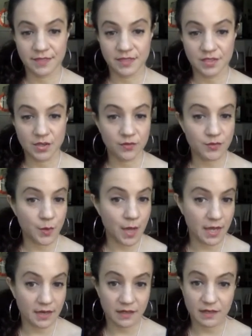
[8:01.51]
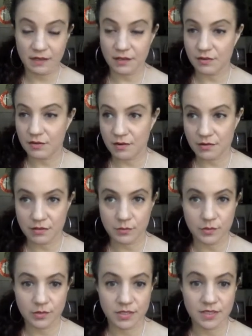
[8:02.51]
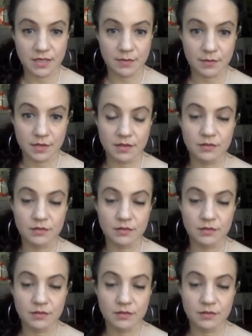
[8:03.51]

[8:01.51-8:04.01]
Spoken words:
So if you added another card, you would do the same thing.